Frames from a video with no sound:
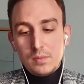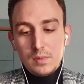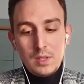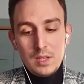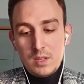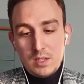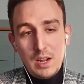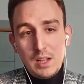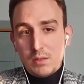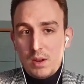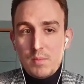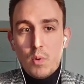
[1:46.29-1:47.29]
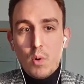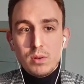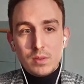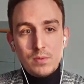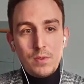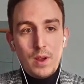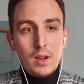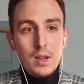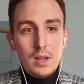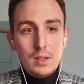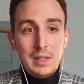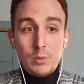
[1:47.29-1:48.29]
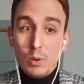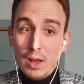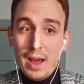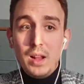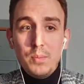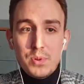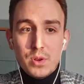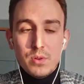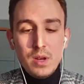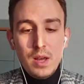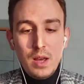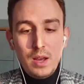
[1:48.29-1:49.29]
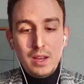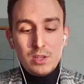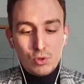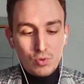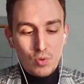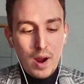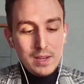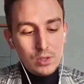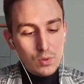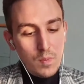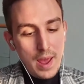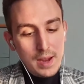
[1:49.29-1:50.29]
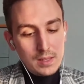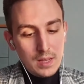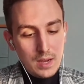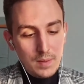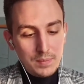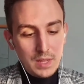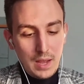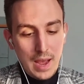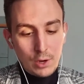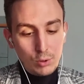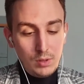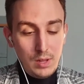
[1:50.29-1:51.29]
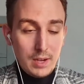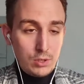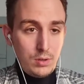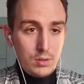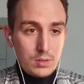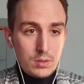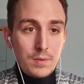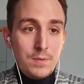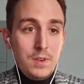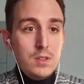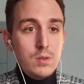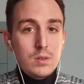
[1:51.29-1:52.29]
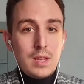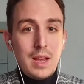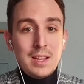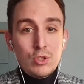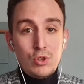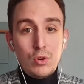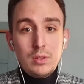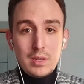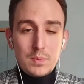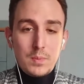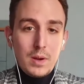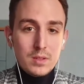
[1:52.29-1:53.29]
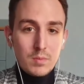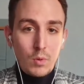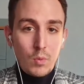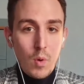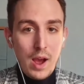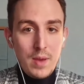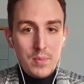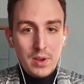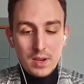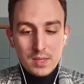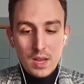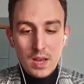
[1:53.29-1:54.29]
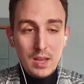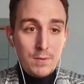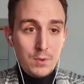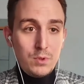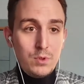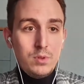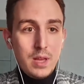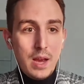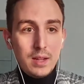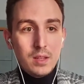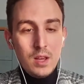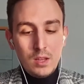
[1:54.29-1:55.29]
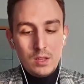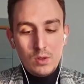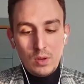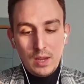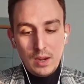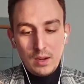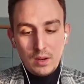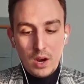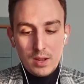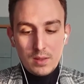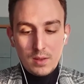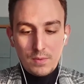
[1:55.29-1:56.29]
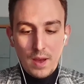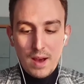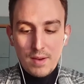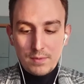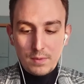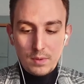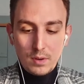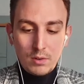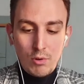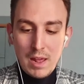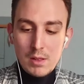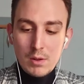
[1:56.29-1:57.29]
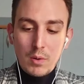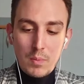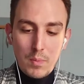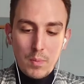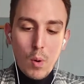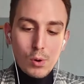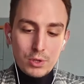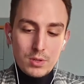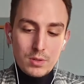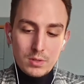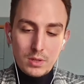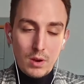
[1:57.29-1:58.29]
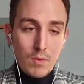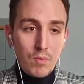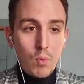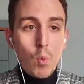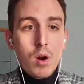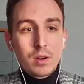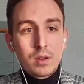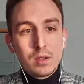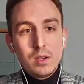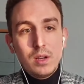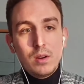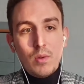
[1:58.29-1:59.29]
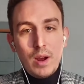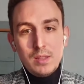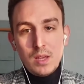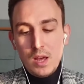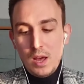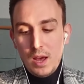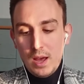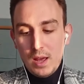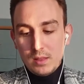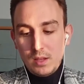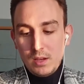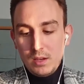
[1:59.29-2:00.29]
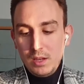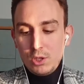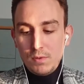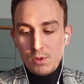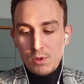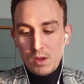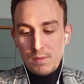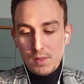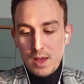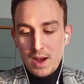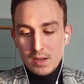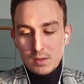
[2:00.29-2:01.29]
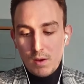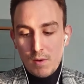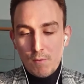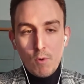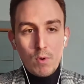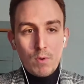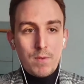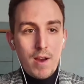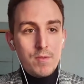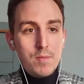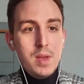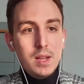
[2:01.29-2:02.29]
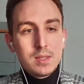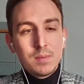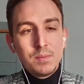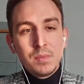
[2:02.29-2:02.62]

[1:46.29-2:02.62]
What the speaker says: this is another important thing that will help you, is try to make the actual lectures, the videos, as short as possible. Why? Because if you do that, you can kind of have granular portions of work, right? And in each video, if it has 4 or 5 minutes,